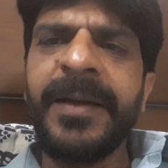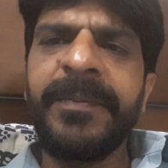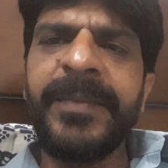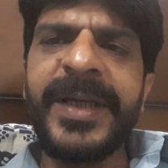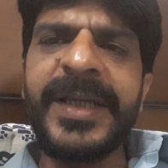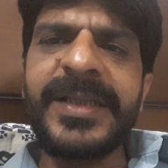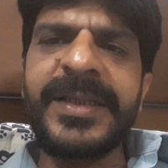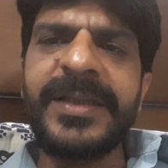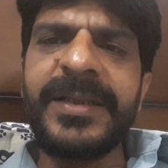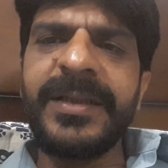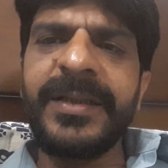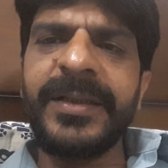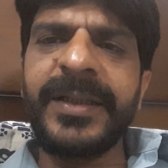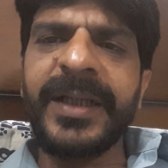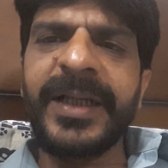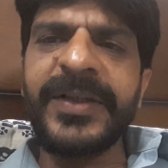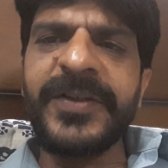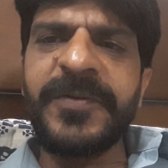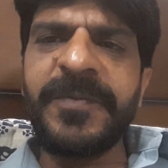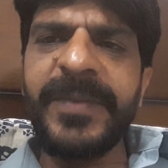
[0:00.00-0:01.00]
Means the
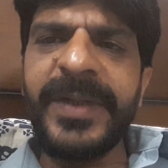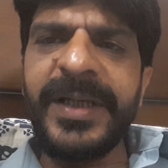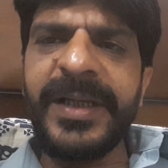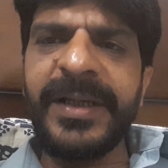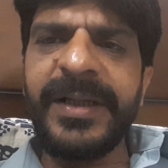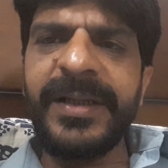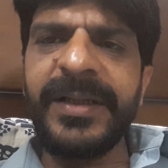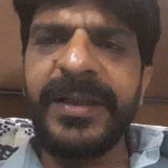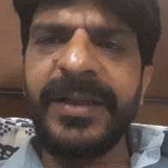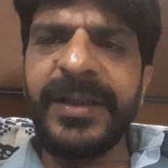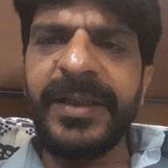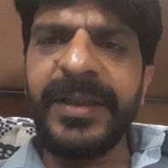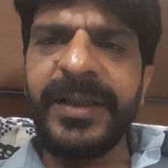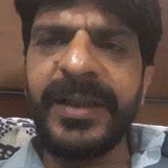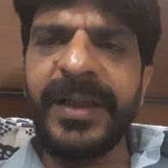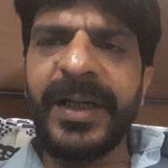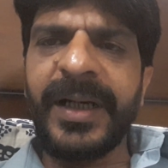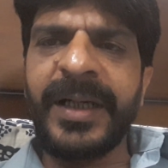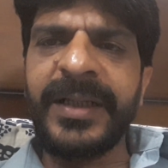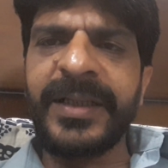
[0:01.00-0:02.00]
Kashmir
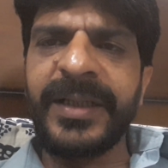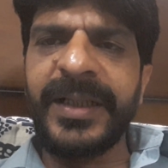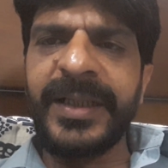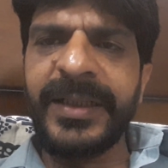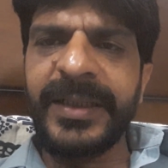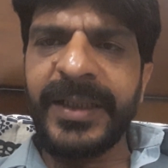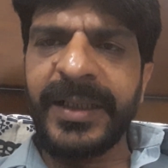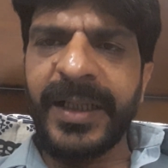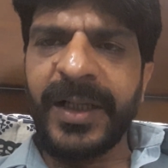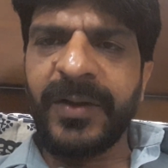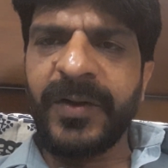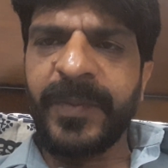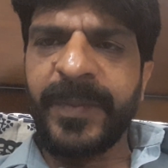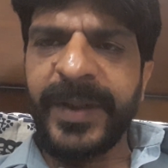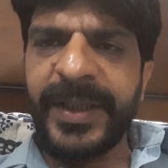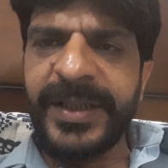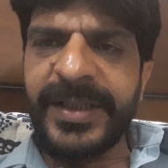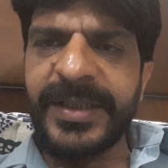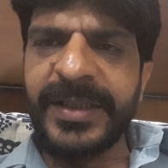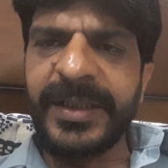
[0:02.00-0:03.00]
under Indian
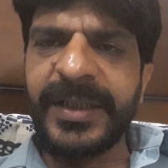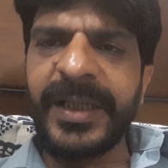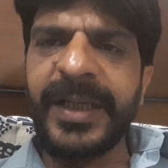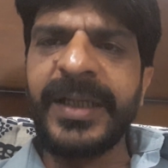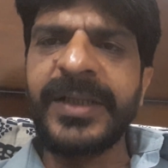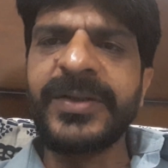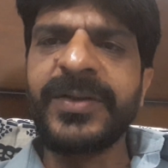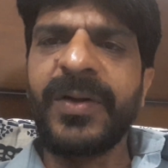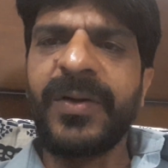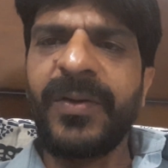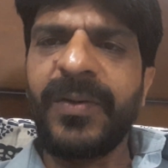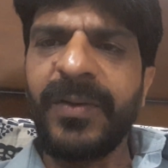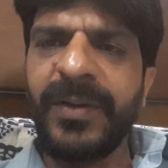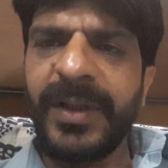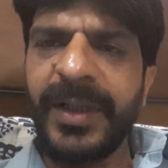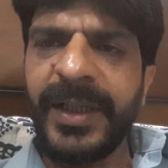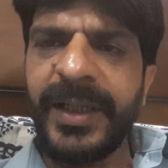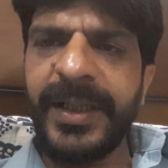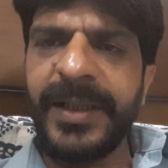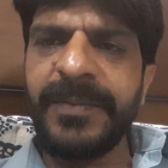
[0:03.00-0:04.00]
occupation is the
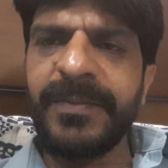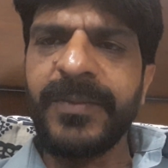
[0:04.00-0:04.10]
only